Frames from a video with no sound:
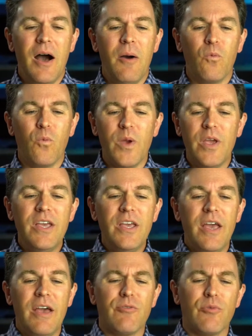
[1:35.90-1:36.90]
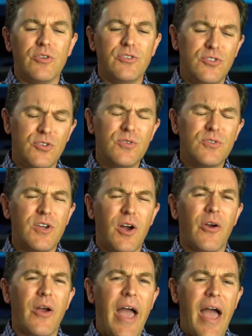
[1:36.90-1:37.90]
We have reduced
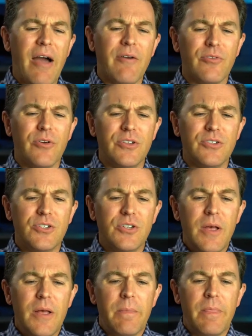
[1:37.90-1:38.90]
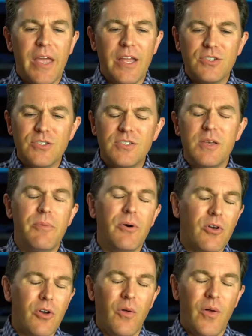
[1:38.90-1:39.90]
our average agency bill
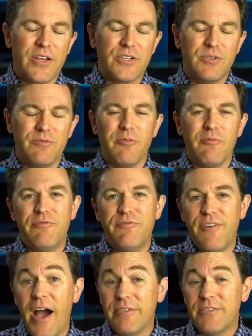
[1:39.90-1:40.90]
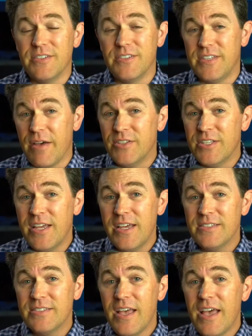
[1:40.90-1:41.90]
collection from 5 to 7
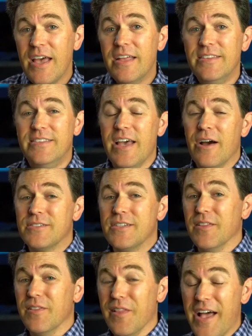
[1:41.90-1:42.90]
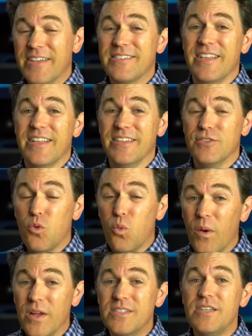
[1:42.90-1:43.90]
days down to less than
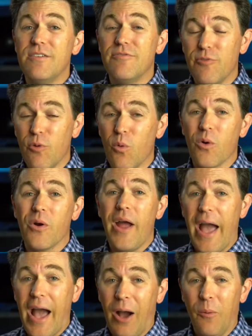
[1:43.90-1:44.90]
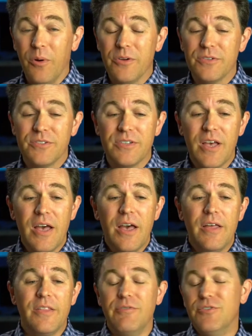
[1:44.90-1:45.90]
24 hours.
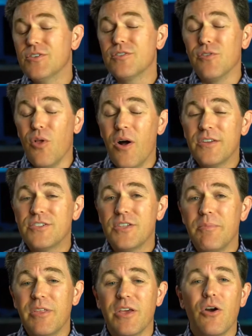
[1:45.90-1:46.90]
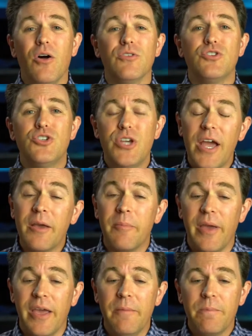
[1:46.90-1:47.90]
They've just launched something called
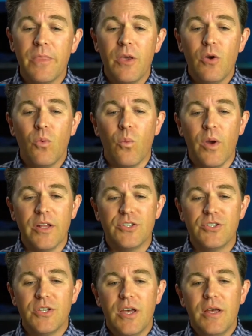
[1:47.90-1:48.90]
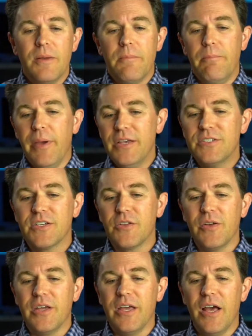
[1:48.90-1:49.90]
Checkmate, which
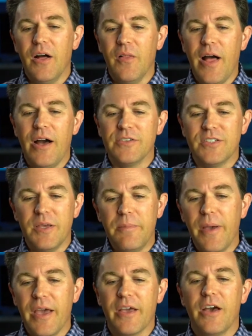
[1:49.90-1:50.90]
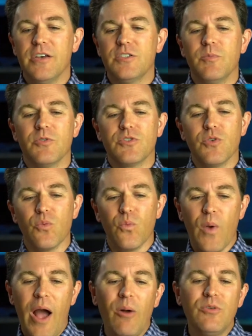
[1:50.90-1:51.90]
basically allows ePay customers to
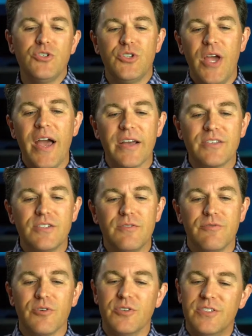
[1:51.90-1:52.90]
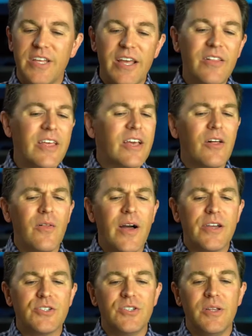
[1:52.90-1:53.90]
route checks for daily
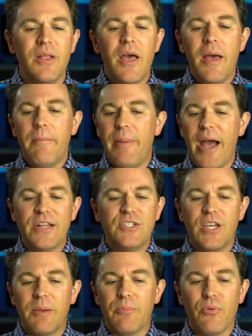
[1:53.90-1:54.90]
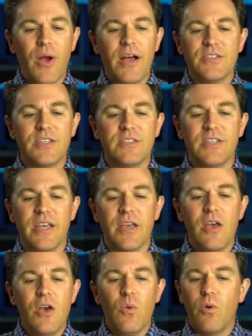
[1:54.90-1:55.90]
collection, batching, and processing
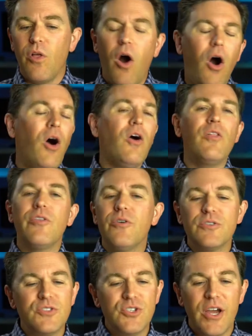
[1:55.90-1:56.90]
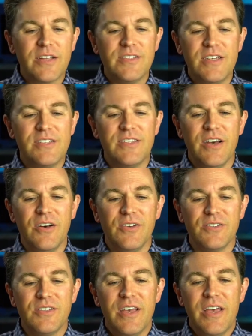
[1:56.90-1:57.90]
with all those check
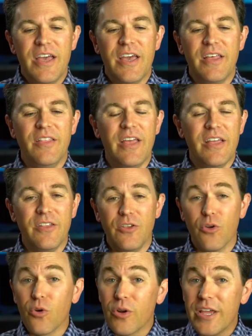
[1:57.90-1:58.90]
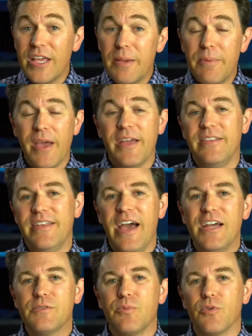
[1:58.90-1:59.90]
details in your ePay
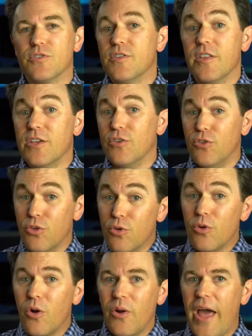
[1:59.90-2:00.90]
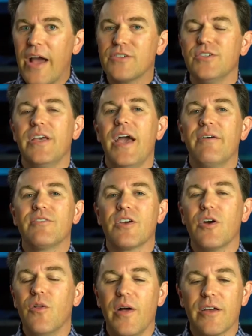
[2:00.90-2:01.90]
dashboard, so that you don't actually have to
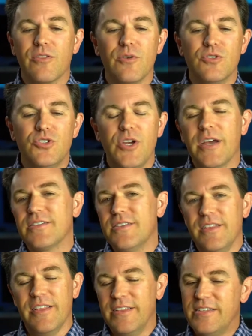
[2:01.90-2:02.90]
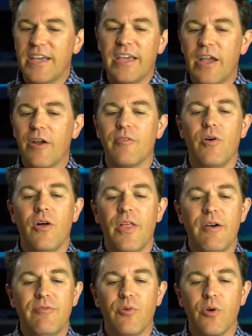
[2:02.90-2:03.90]
collect those checks, they take care of all
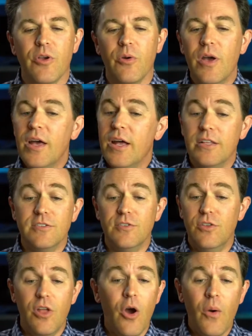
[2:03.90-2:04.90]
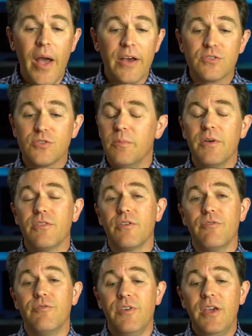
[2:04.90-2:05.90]
that for you. It's no extra monthly
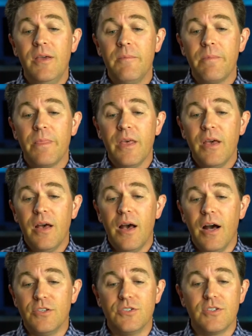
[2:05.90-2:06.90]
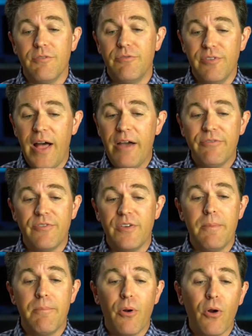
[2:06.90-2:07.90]
fee, just a flat fee
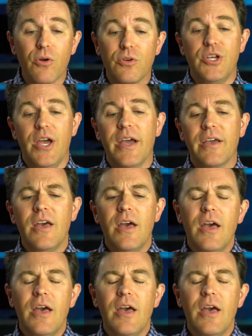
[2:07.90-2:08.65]
per check.